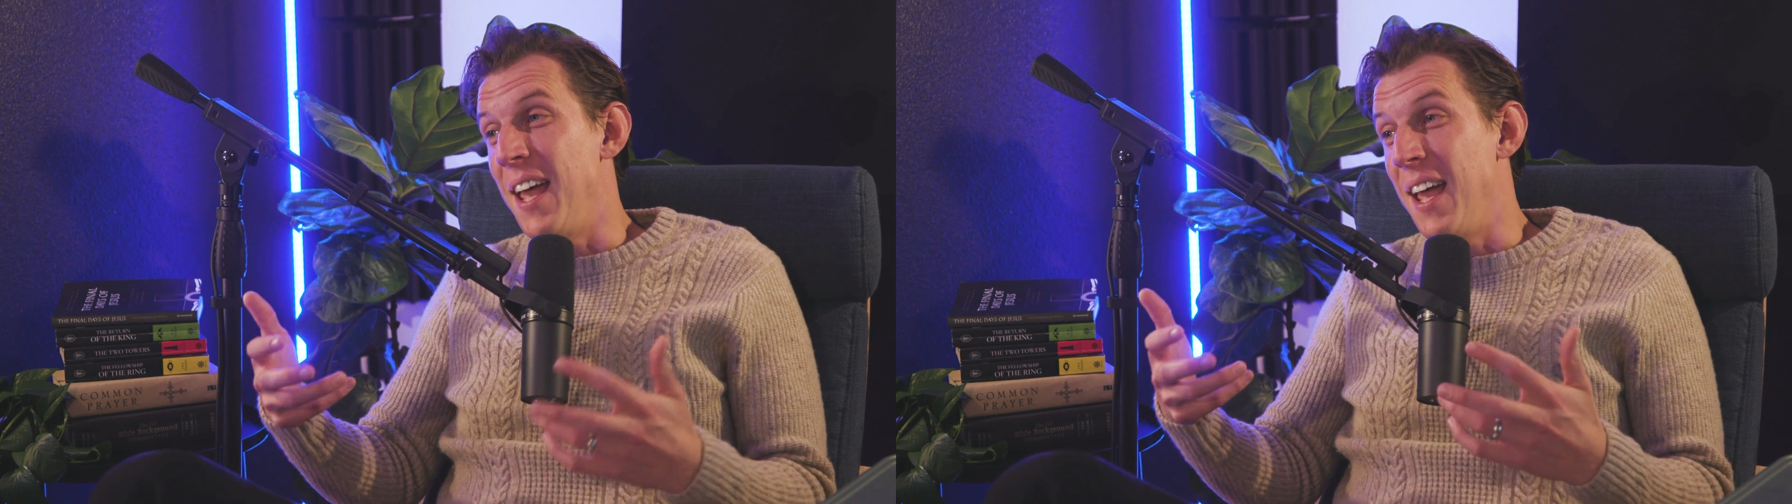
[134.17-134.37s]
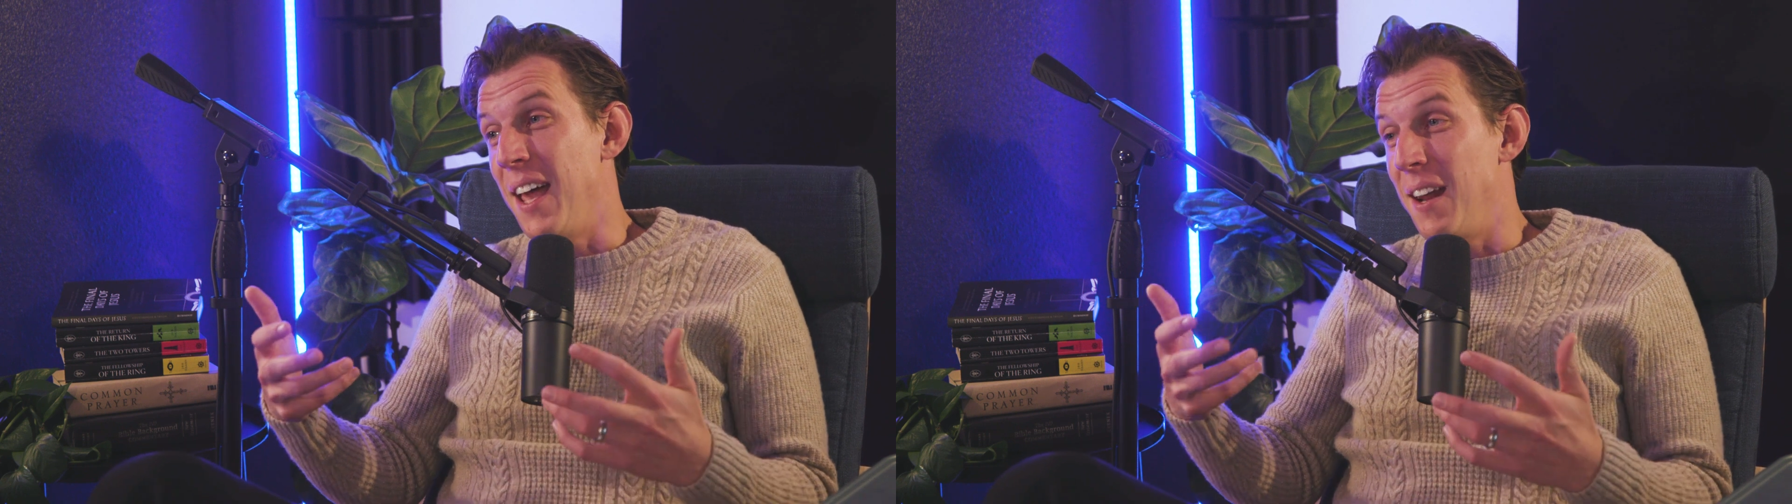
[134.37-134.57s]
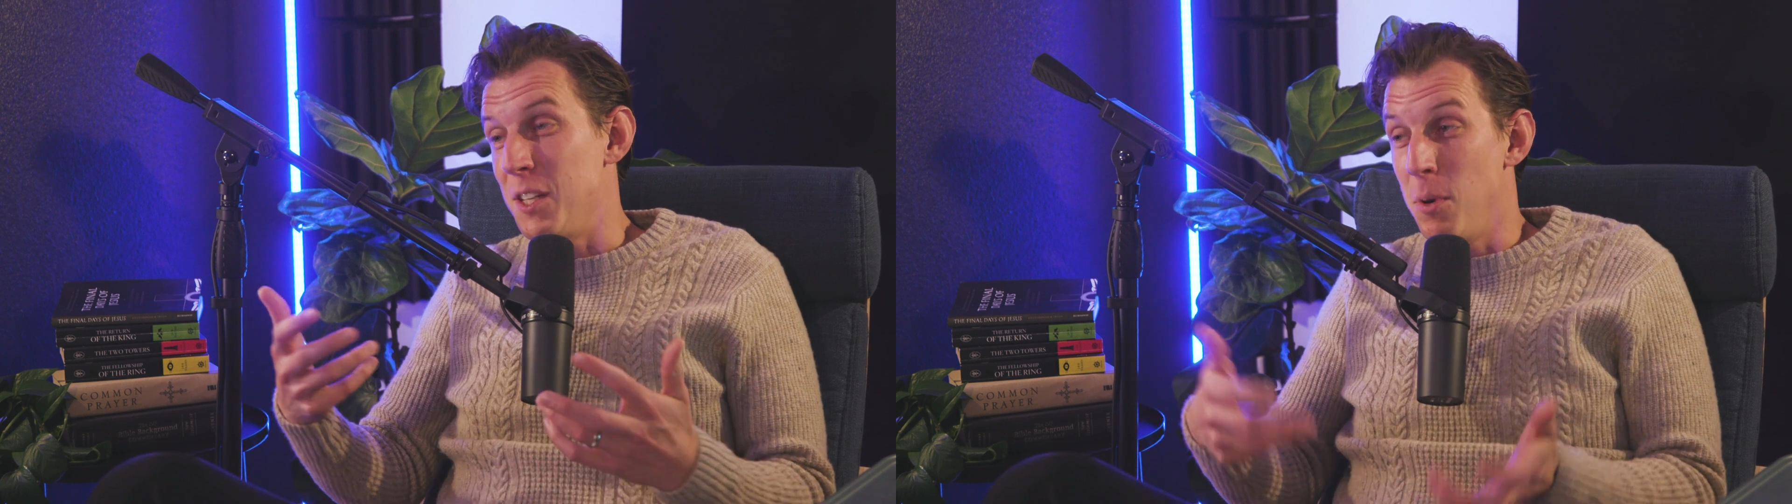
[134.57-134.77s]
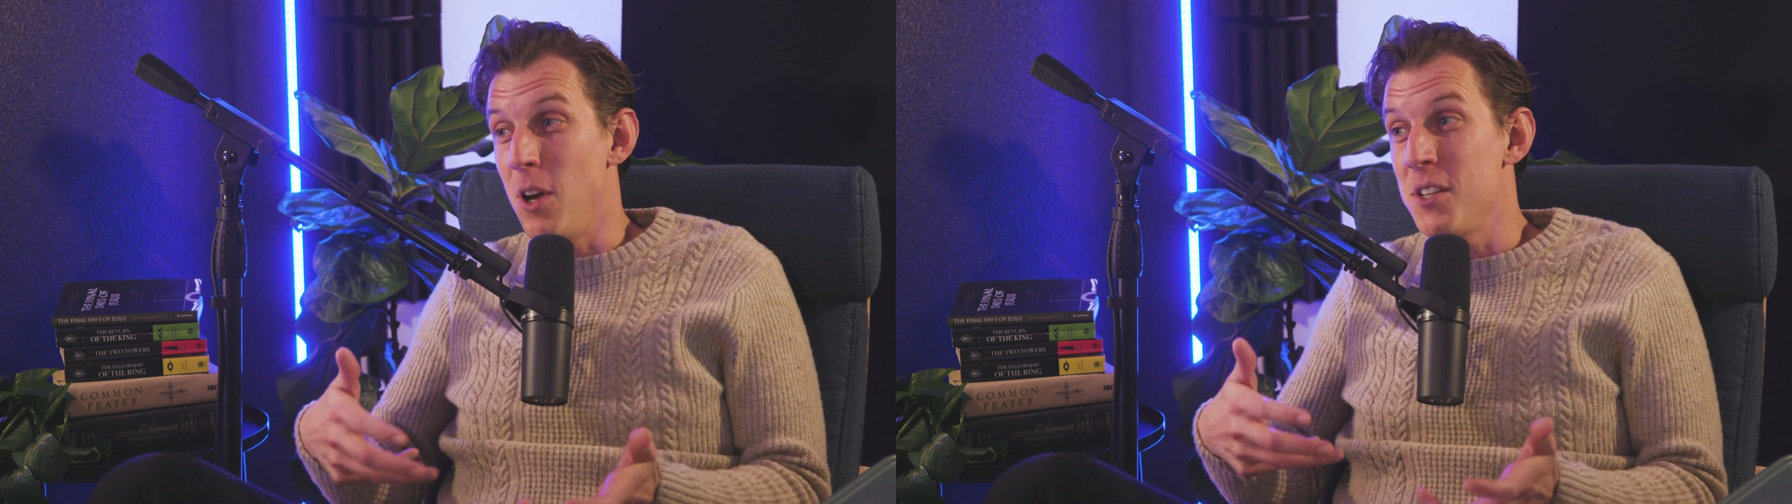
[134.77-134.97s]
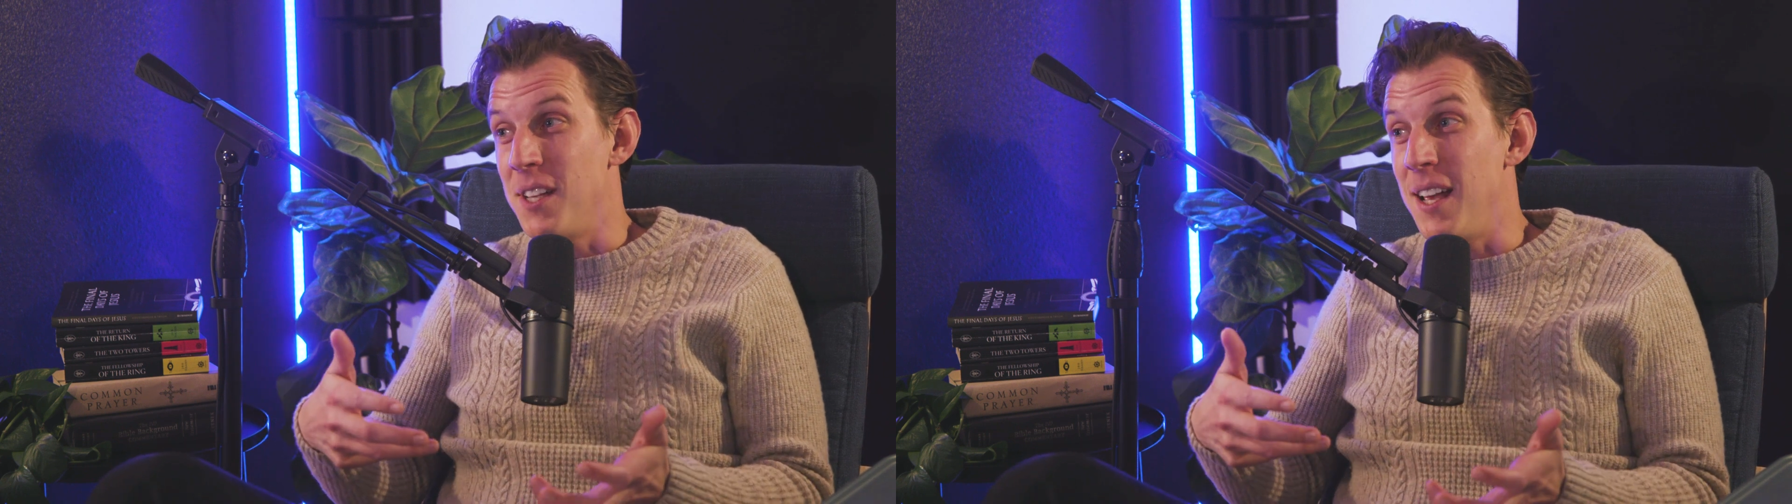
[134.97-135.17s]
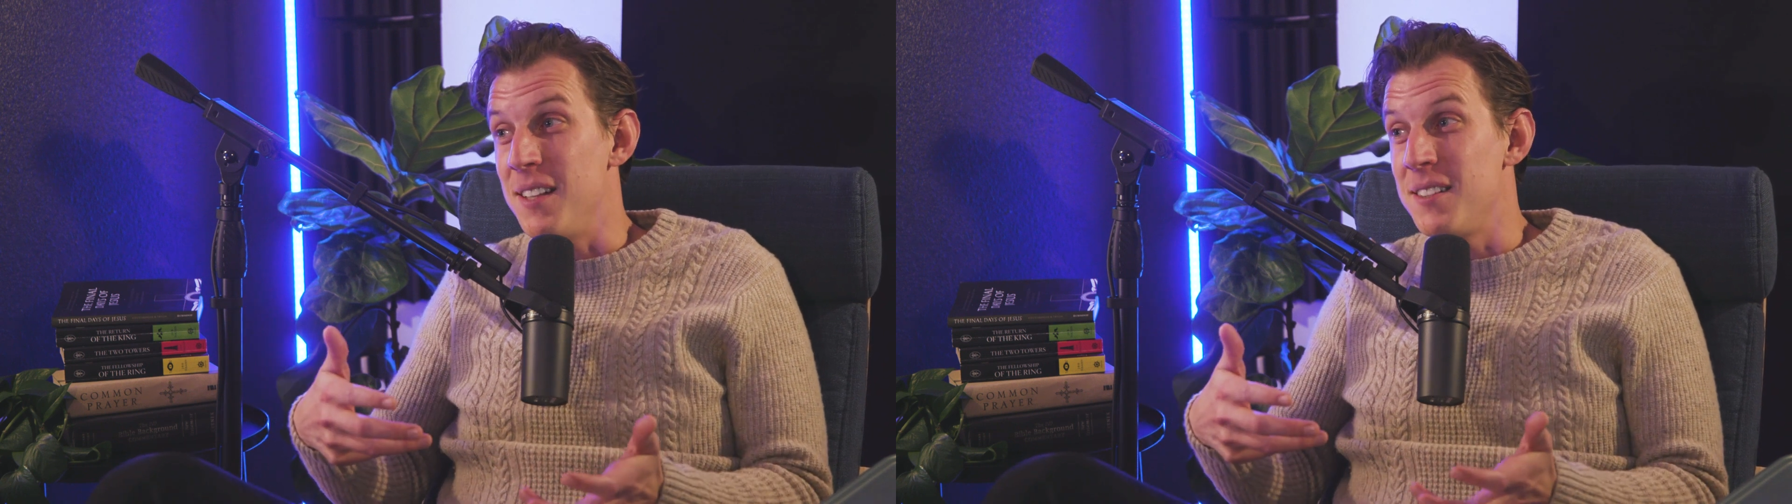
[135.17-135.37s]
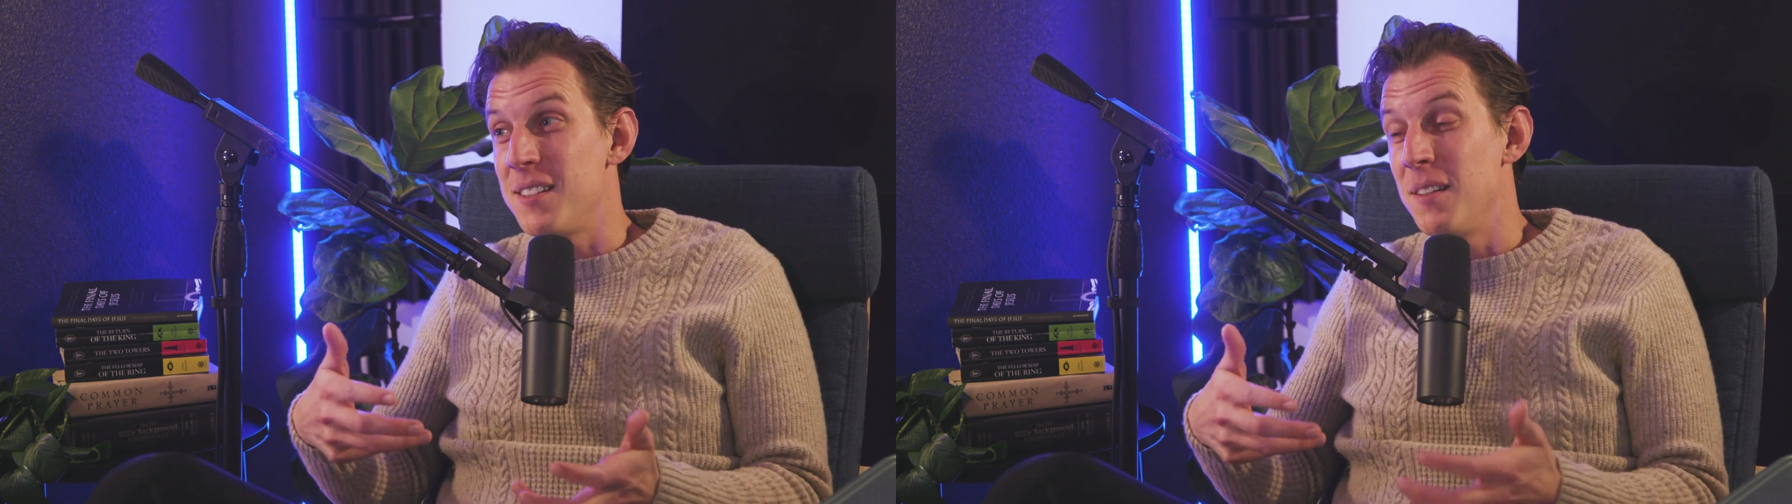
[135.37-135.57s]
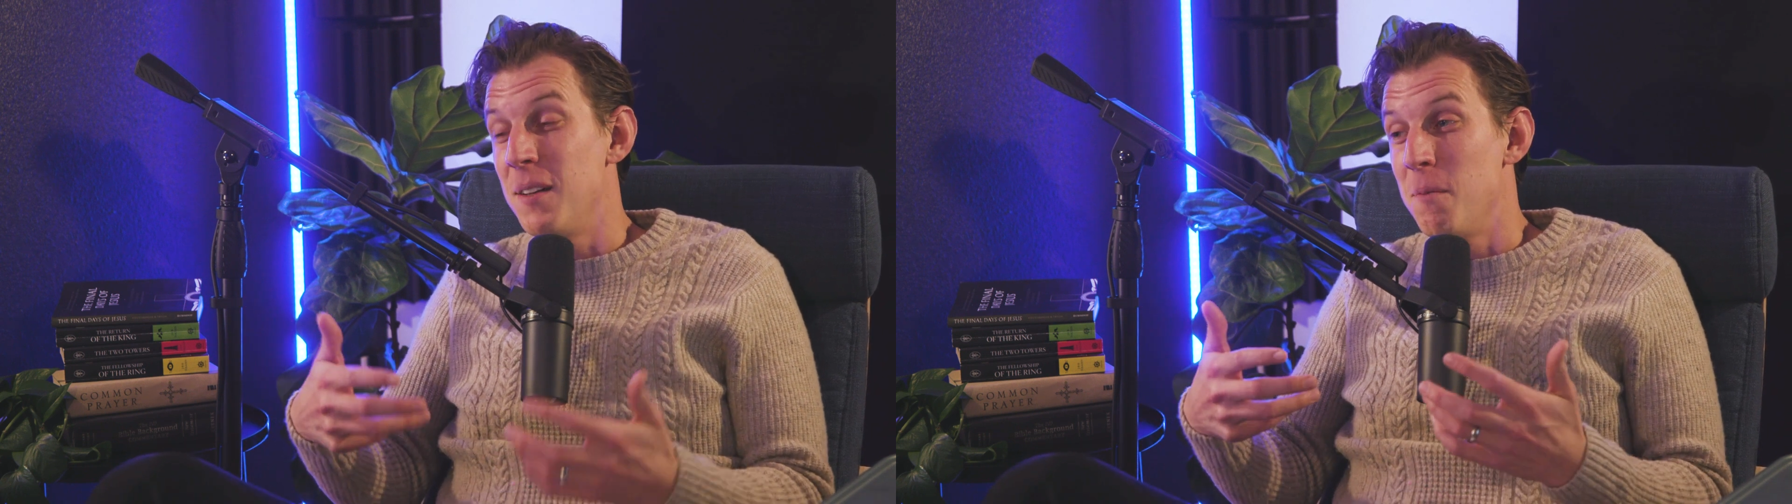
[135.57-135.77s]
and, as Paul says,